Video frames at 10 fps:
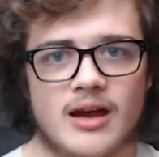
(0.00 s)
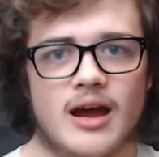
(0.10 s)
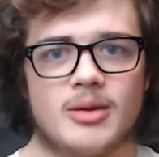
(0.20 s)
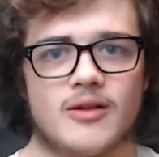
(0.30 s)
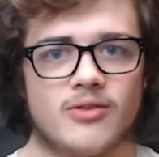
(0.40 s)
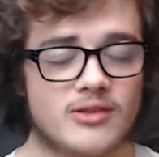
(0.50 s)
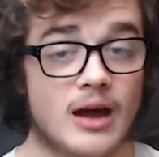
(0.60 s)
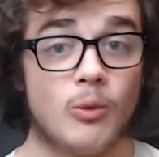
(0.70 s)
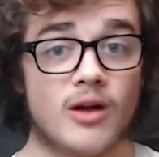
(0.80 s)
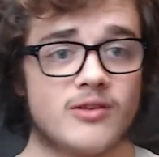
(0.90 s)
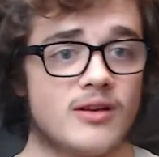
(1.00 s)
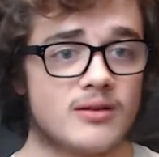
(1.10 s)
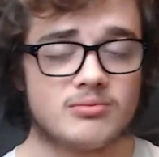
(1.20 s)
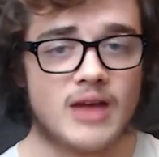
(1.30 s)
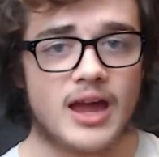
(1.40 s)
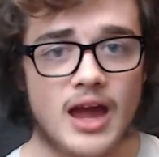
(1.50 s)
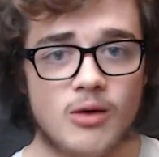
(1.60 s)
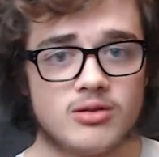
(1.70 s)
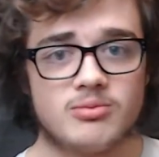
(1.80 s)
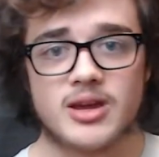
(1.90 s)
I mean, if this guy wants to hang out
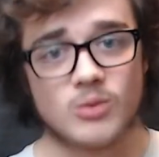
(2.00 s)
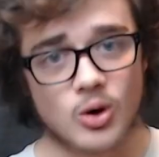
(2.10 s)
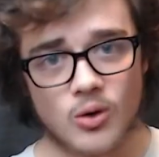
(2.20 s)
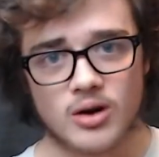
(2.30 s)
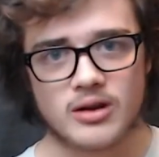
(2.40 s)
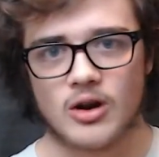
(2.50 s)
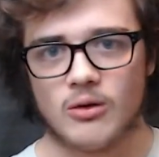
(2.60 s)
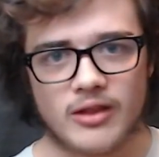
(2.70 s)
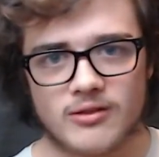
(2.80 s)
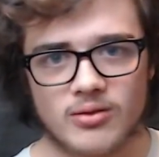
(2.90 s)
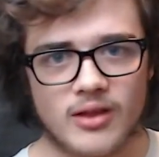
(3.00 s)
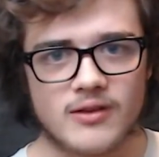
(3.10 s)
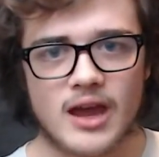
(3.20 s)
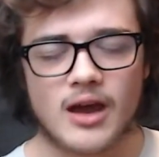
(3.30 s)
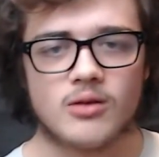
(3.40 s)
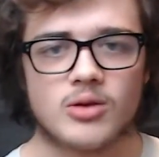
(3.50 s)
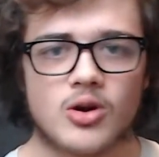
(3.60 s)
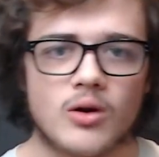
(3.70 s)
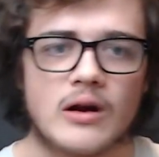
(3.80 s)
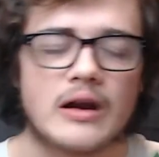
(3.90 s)
with me and record, let's hang out and
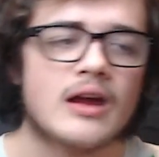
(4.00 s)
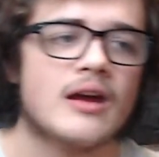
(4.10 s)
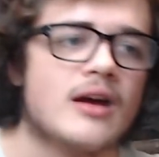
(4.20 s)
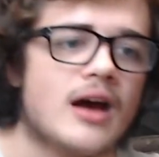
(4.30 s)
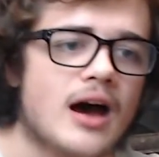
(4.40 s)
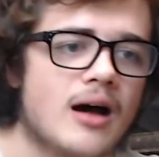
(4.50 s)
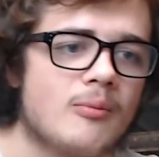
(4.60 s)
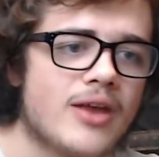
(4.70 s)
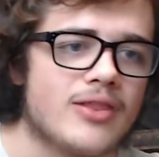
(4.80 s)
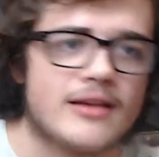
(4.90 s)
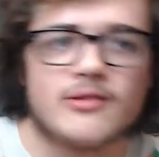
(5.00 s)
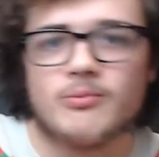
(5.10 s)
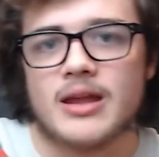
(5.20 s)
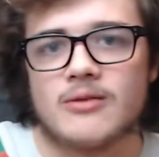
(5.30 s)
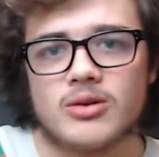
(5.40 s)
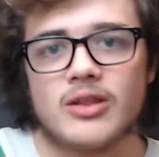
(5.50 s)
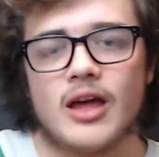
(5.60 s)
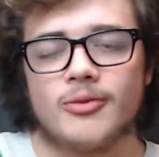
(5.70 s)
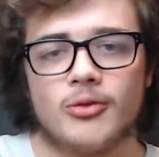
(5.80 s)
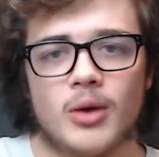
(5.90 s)
record. And that's been a really
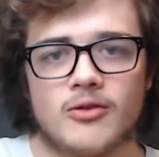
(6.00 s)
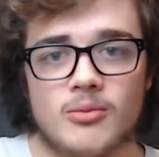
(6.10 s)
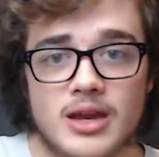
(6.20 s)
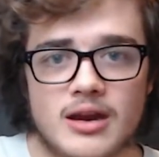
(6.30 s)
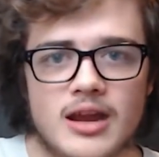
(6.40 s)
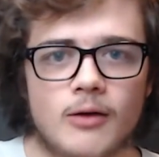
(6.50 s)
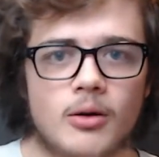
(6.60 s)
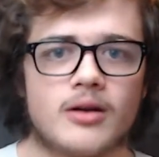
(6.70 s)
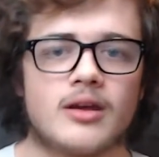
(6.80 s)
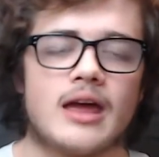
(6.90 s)
helpful way for me to network.